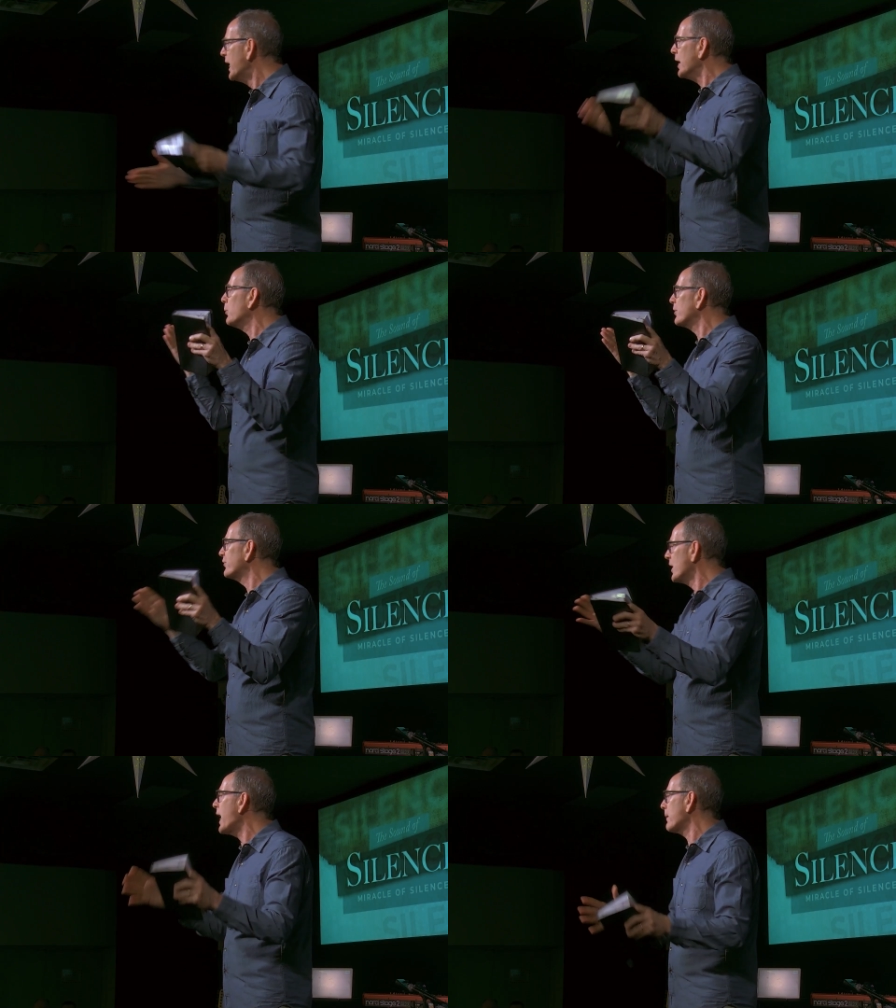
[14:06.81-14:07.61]
it was
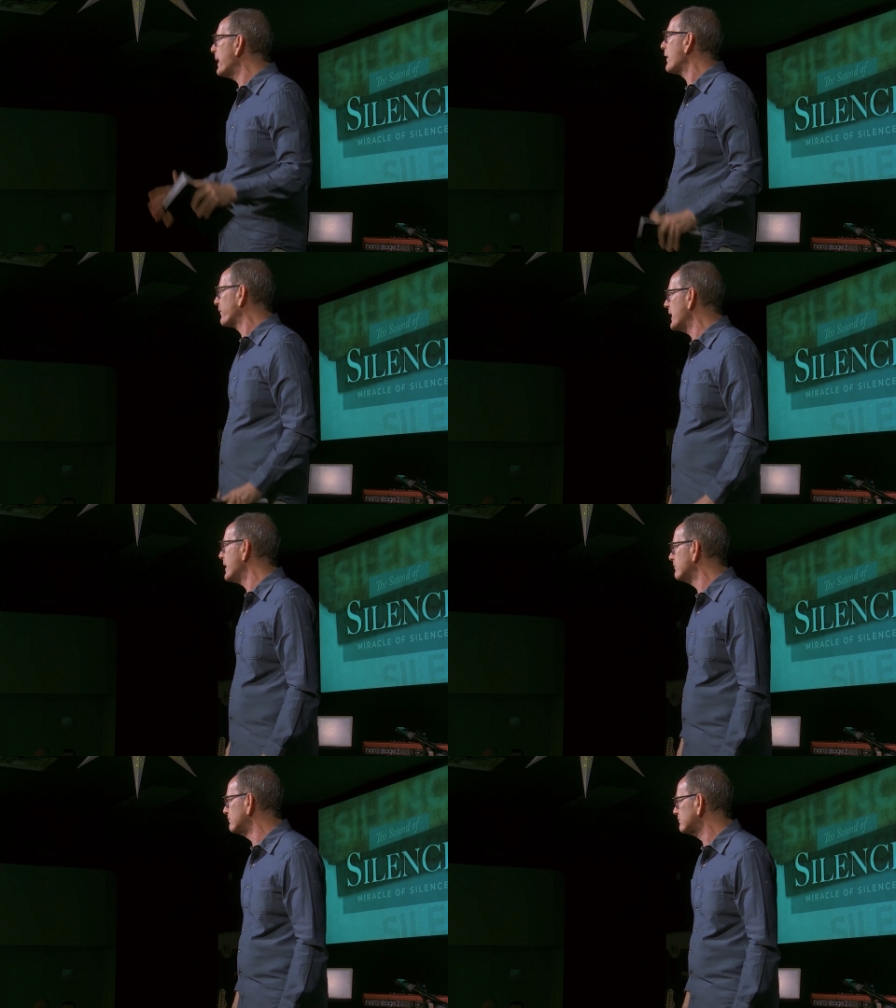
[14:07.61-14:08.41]
not about
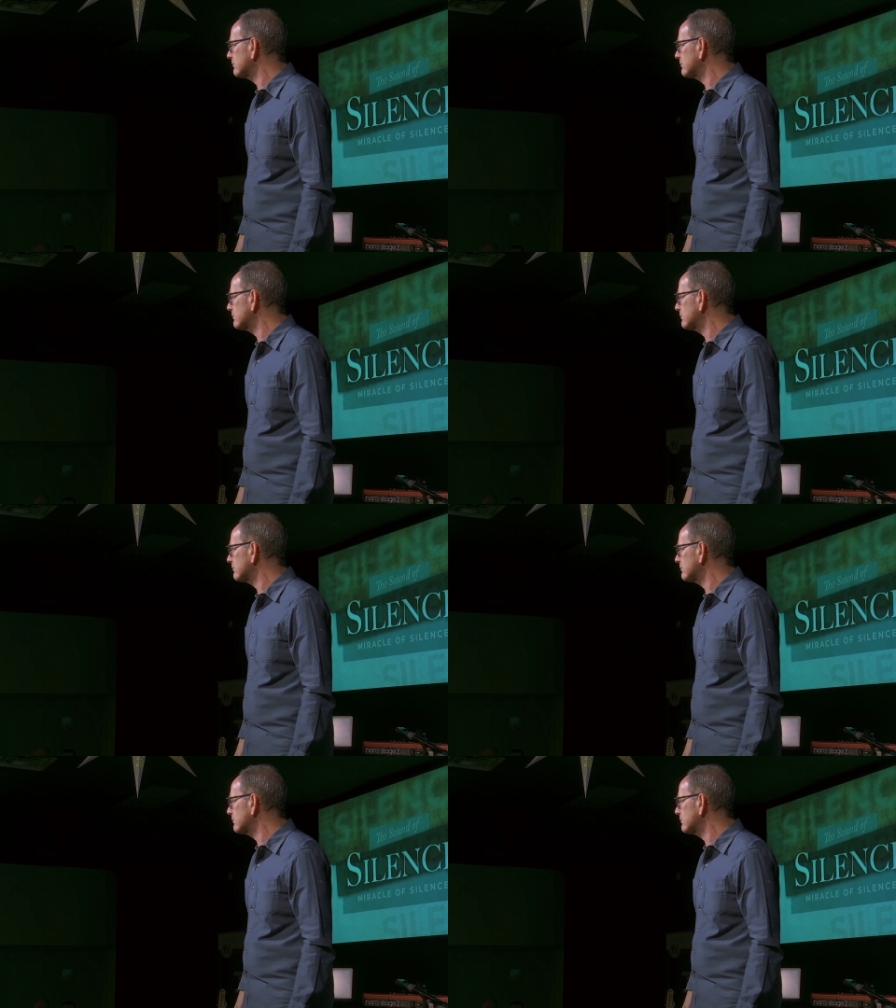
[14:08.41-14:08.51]
them.